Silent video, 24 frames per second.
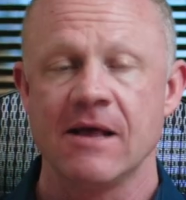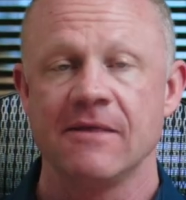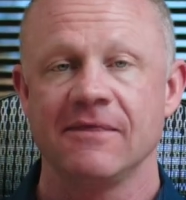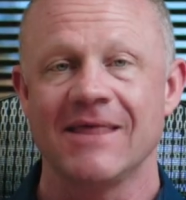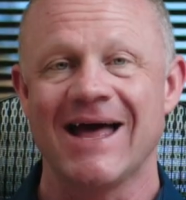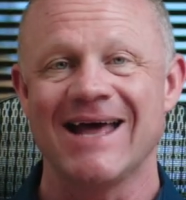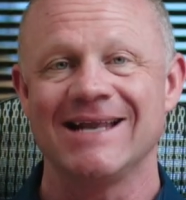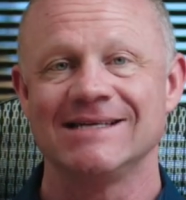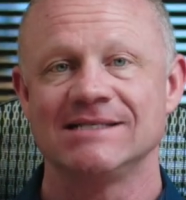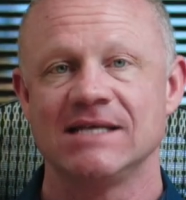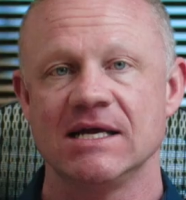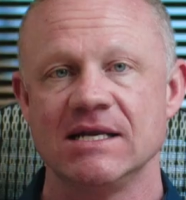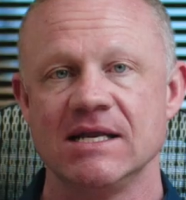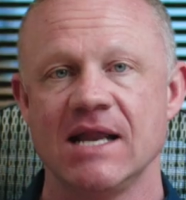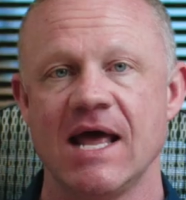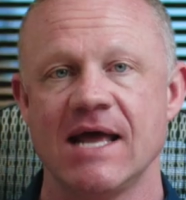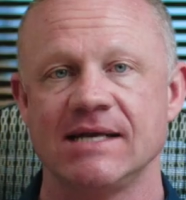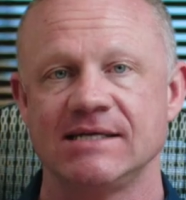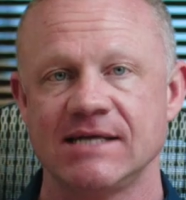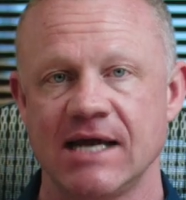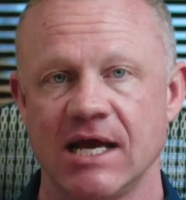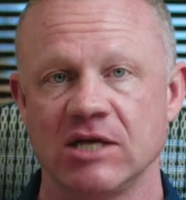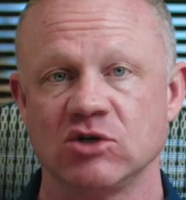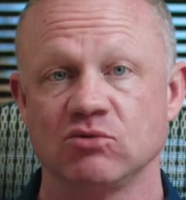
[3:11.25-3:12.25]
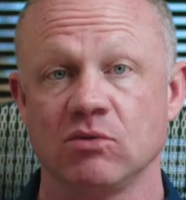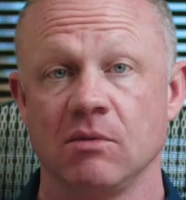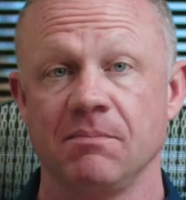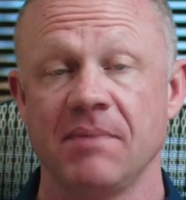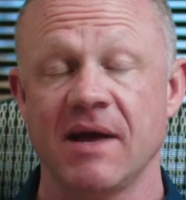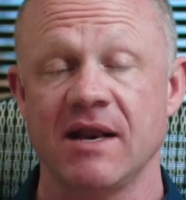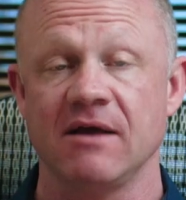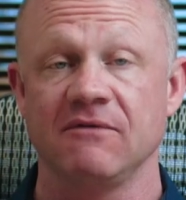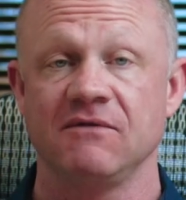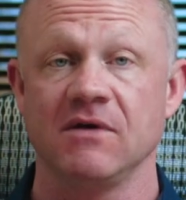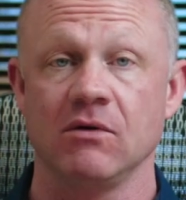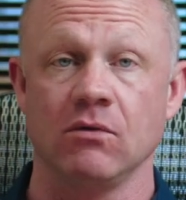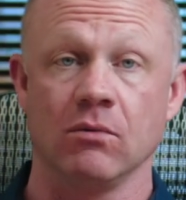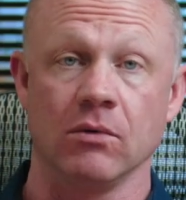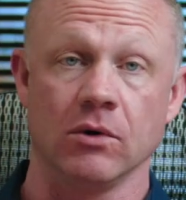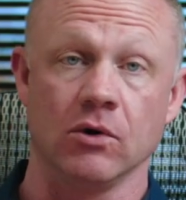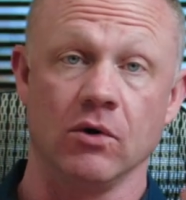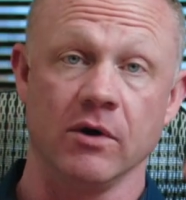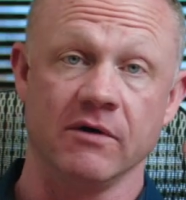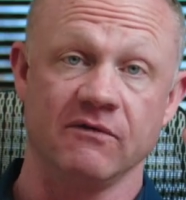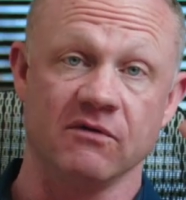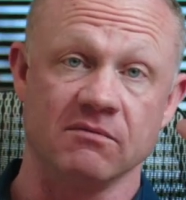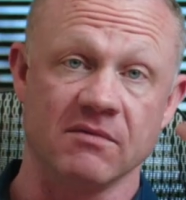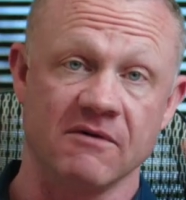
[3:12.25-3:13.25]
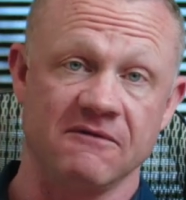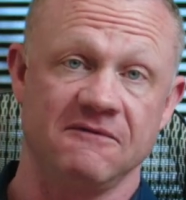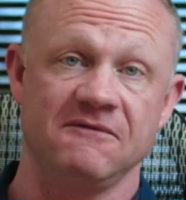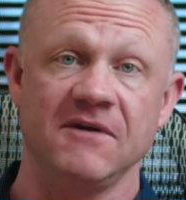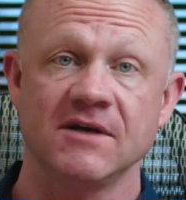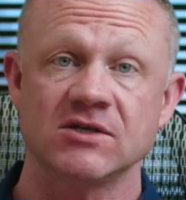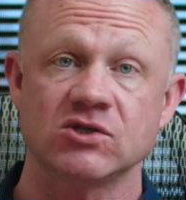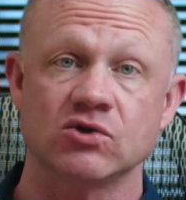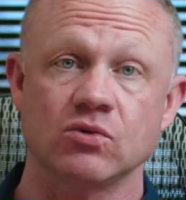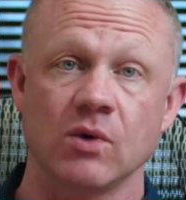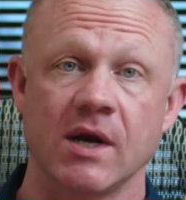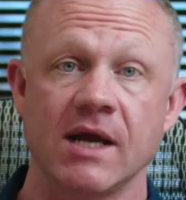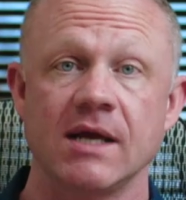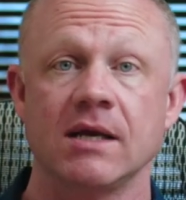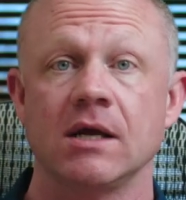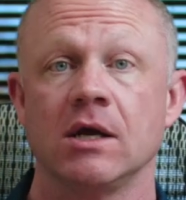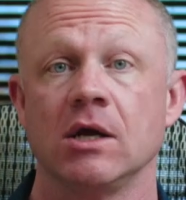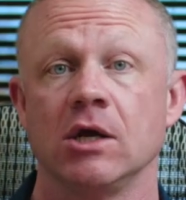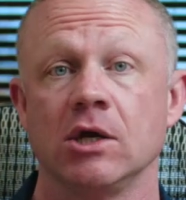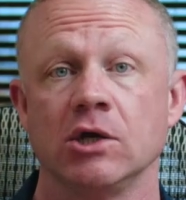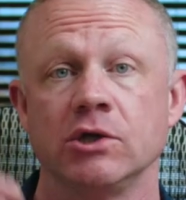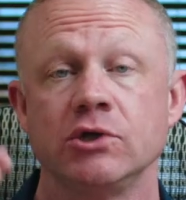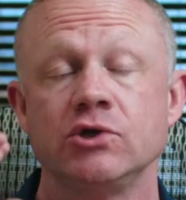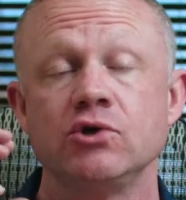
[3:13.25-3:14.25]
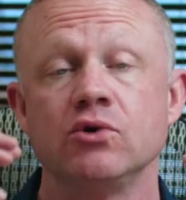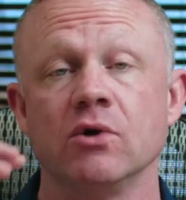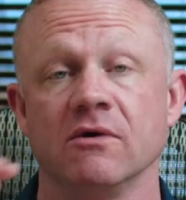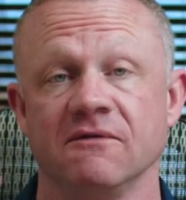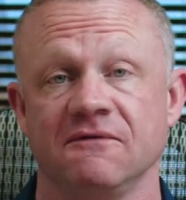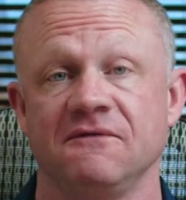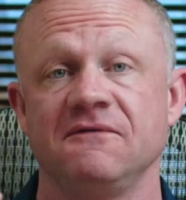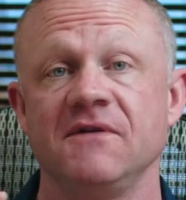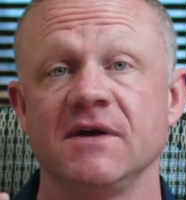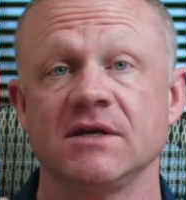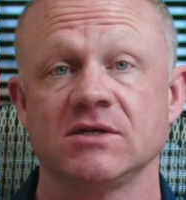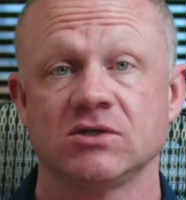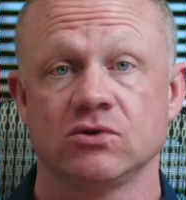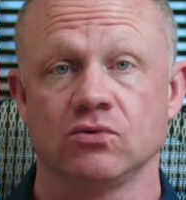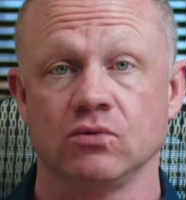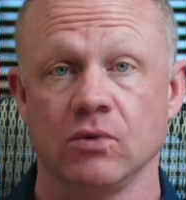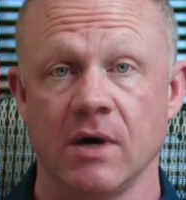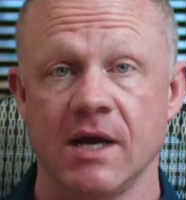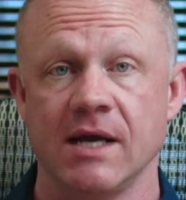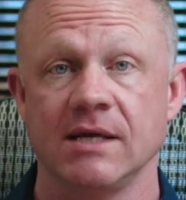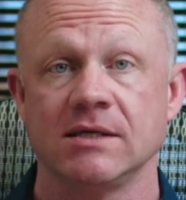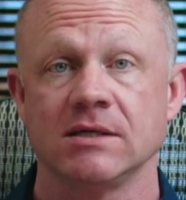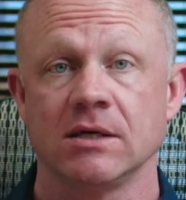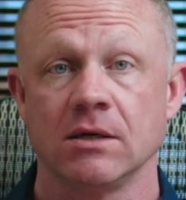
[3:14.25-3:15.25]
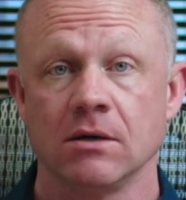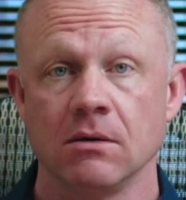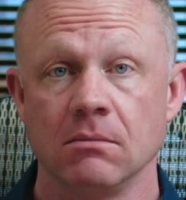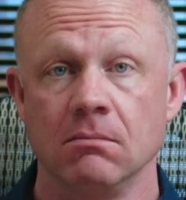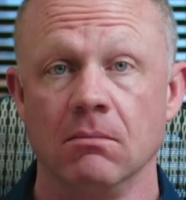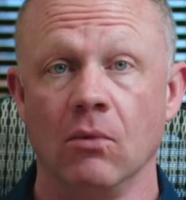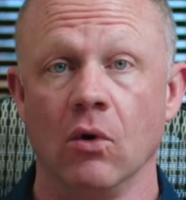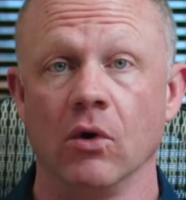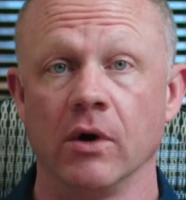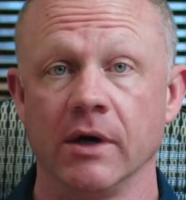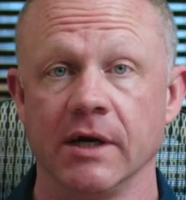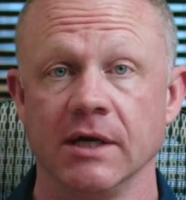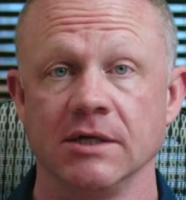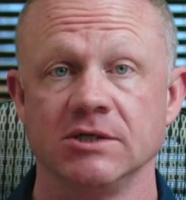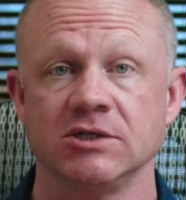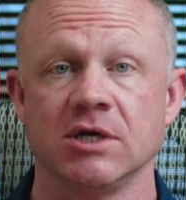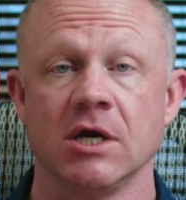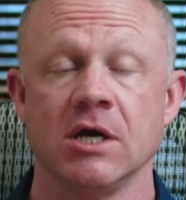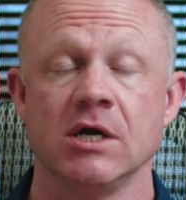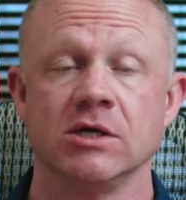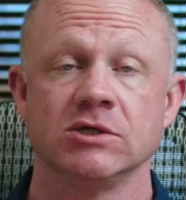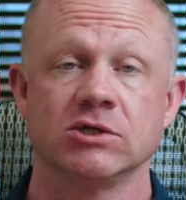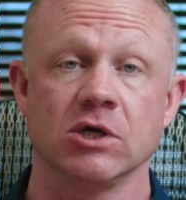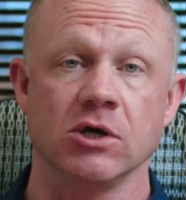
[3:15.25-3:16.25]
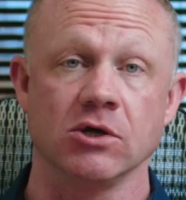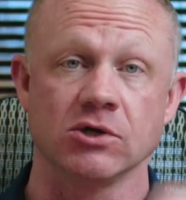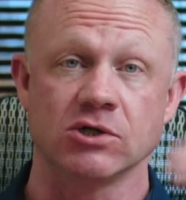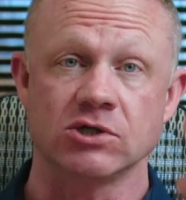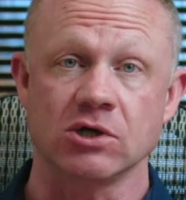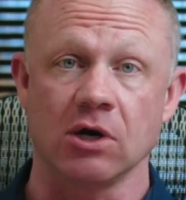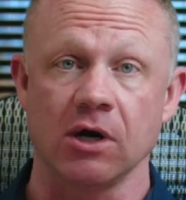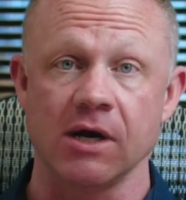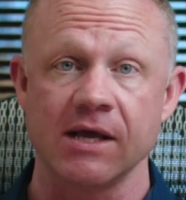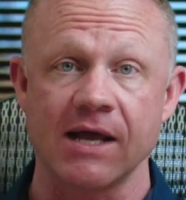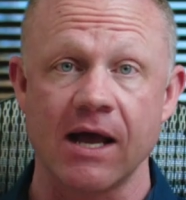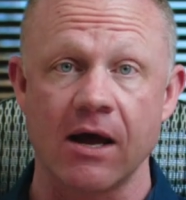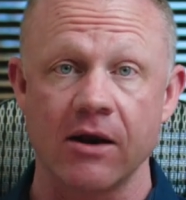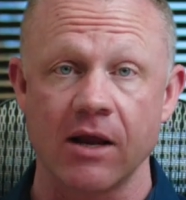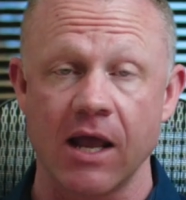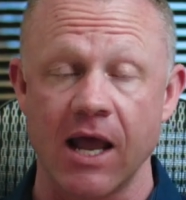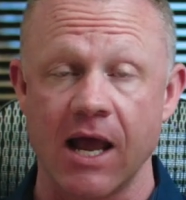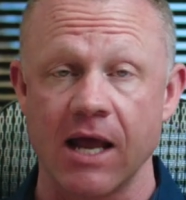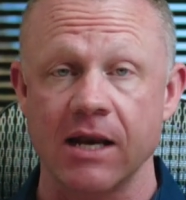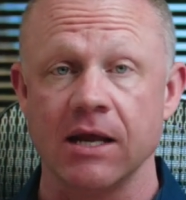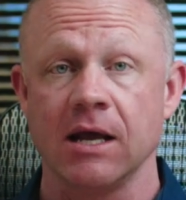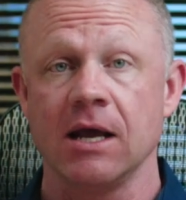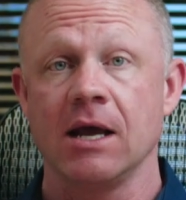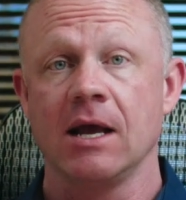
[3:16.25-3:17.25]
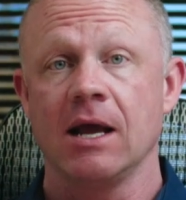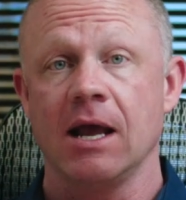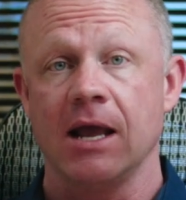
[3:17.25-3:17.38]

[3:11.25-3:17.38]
That is the net tangible benefit when we're going from a fixed rate to a fixed rate mortgage. So you're starting out at